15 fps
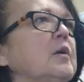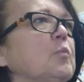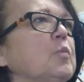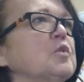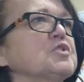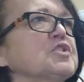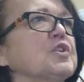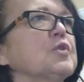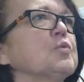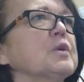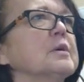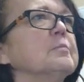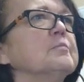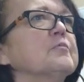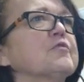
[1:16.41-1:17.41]
what you call
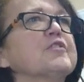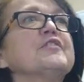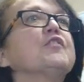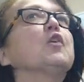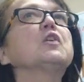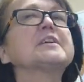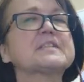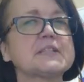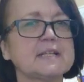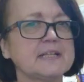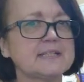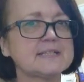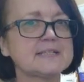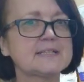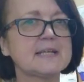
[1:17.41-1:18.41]
them,
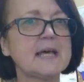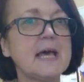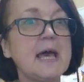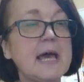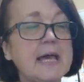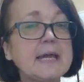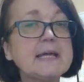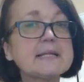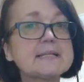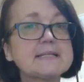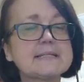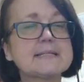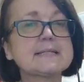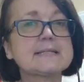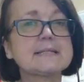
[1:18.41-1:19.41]
frivolities.
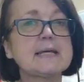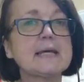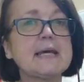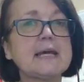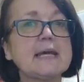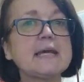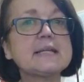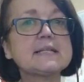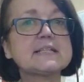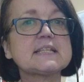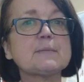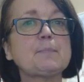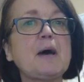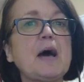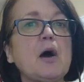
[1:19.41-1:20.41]
It's
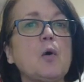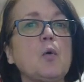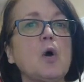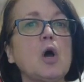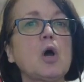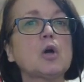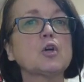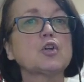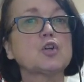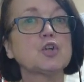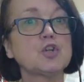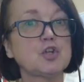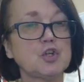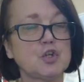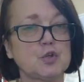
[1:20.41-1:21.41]
about
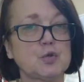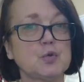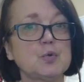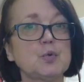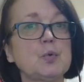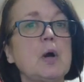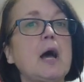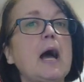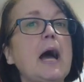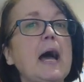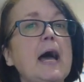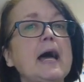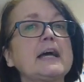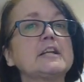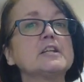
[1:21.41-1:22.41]
you
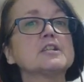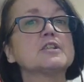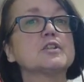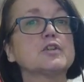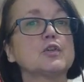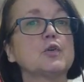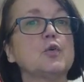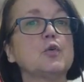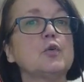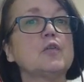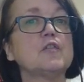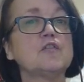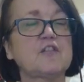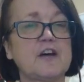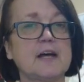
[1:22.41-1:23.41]
and your
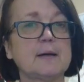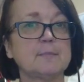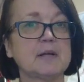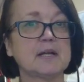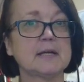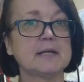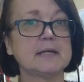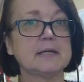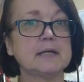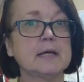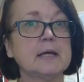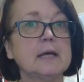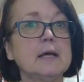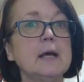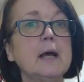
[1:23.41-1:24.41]
family.
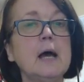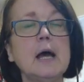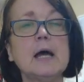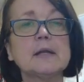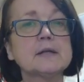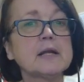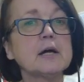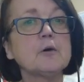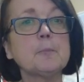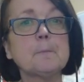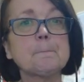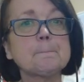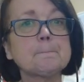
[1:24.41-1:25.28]
Now,